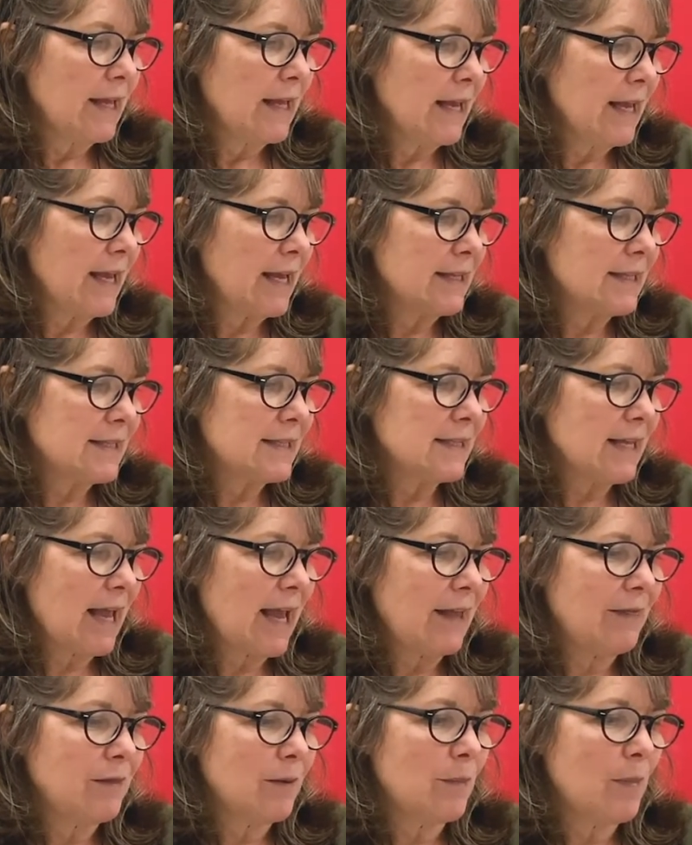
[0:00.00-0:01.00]
it's
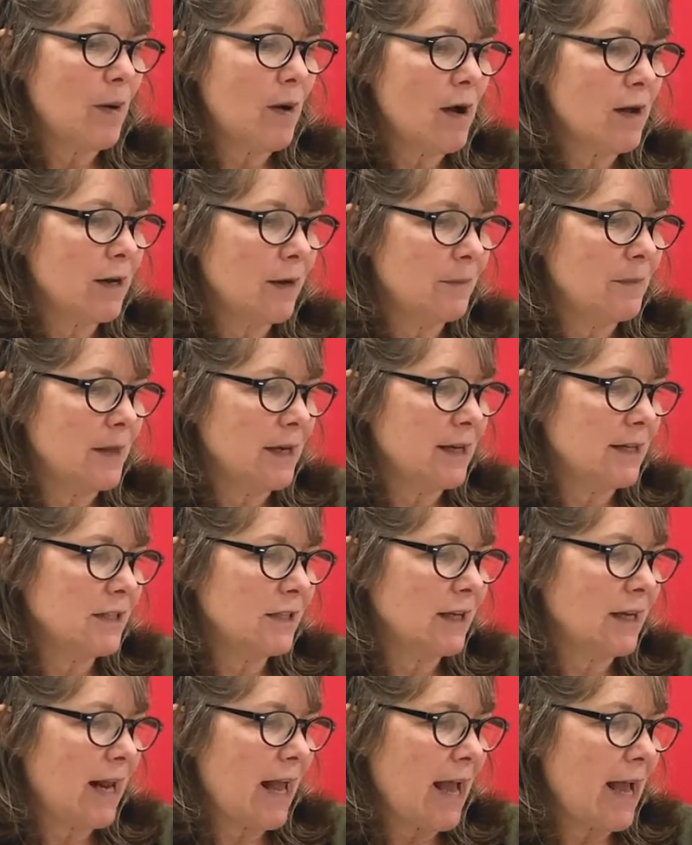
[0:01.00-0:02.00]
at the bottom, then it's
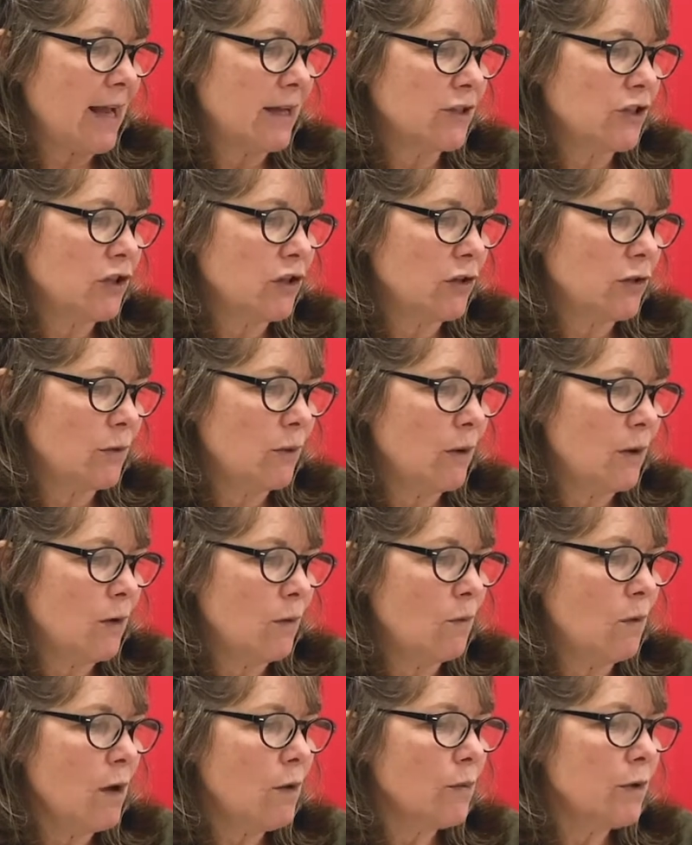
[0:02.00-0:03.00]
going to ask you,
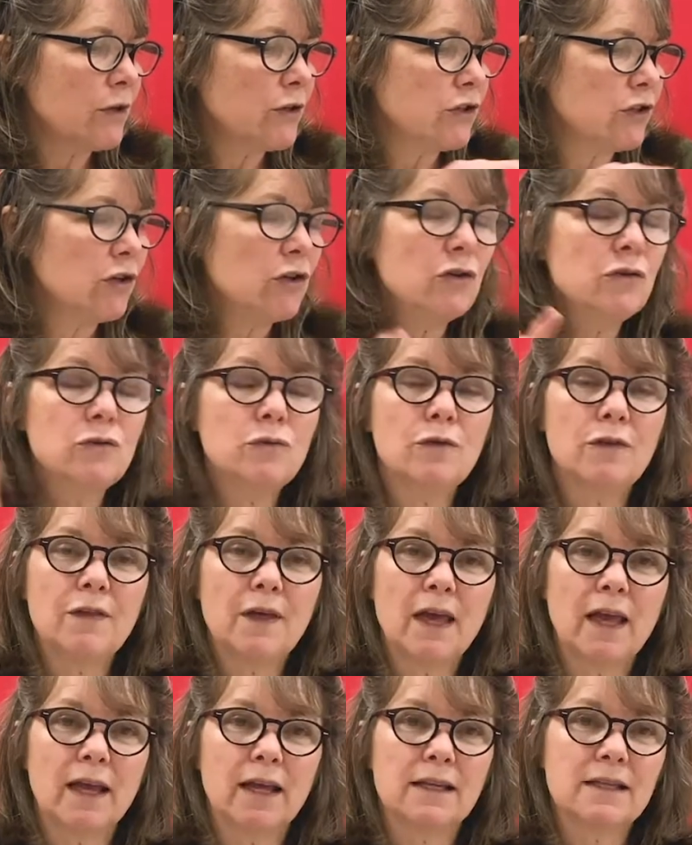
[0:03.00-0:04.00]
what were 2
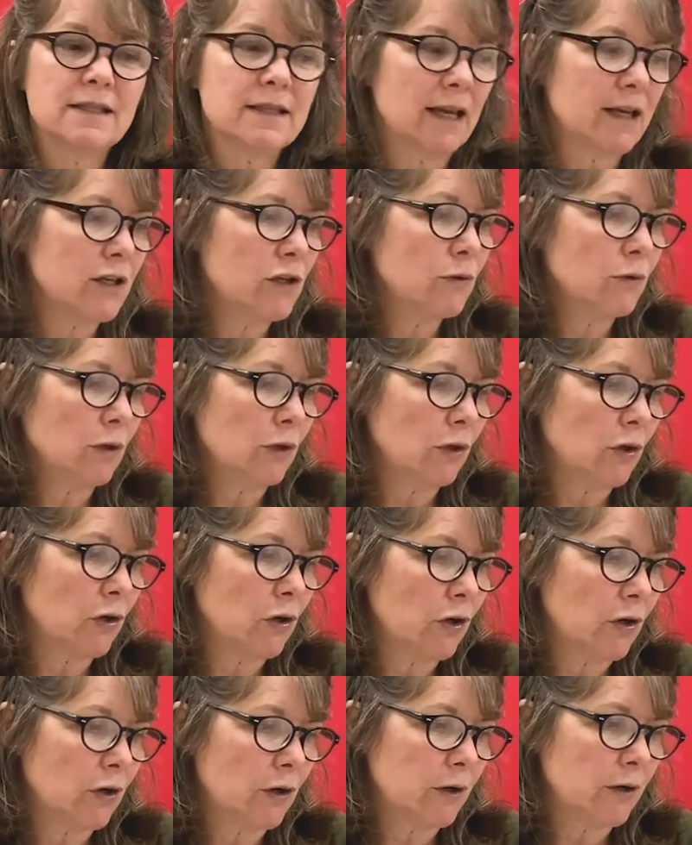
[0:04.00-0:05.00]
things that you
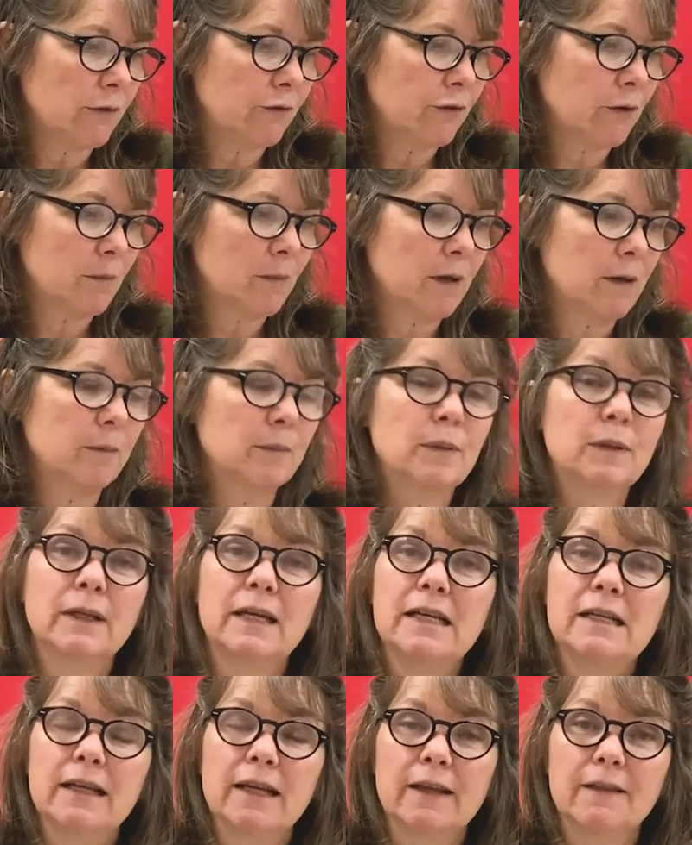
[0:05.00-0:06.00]
learned from
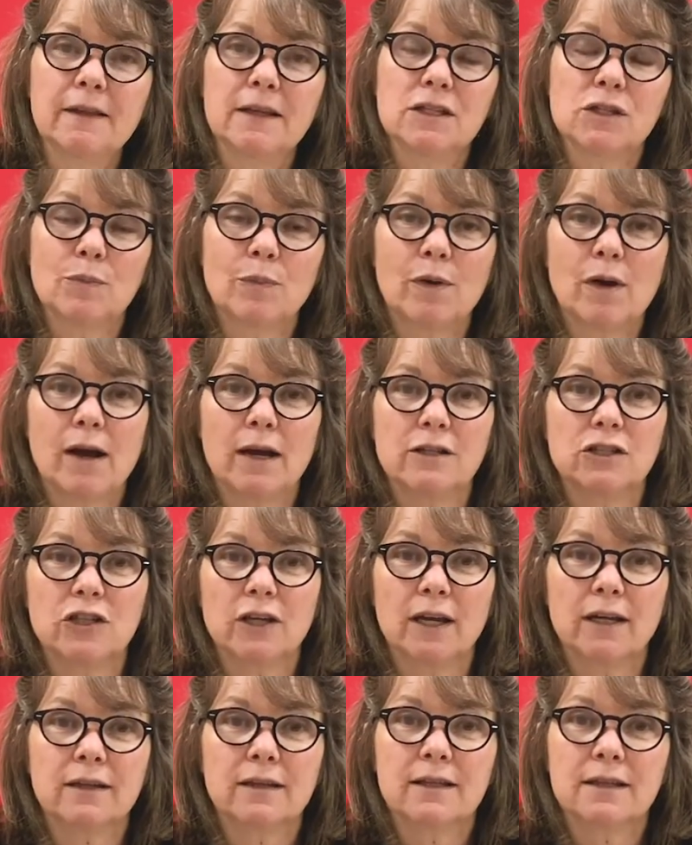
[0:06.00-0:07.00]
completing this
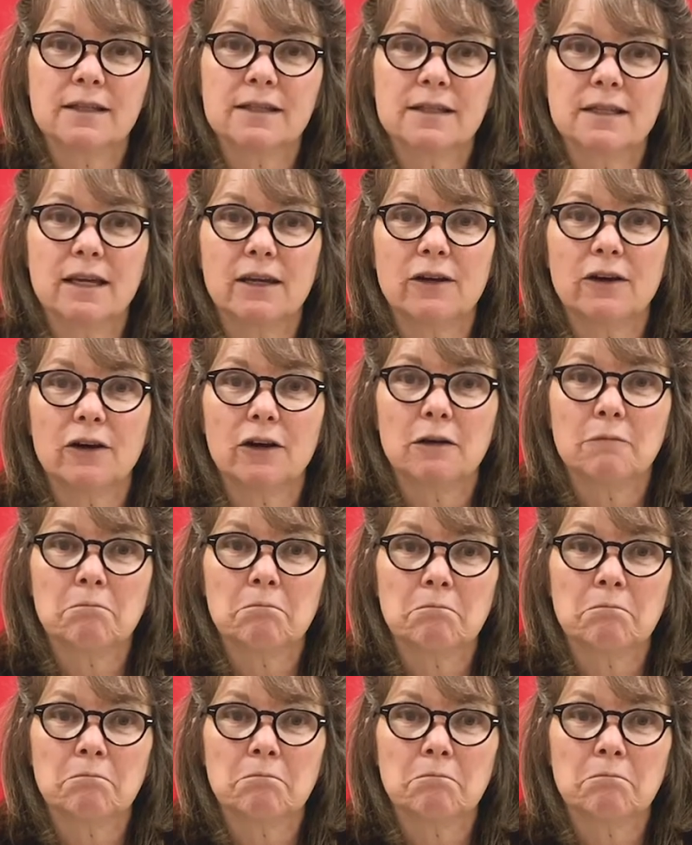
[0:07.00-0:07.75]
project this year?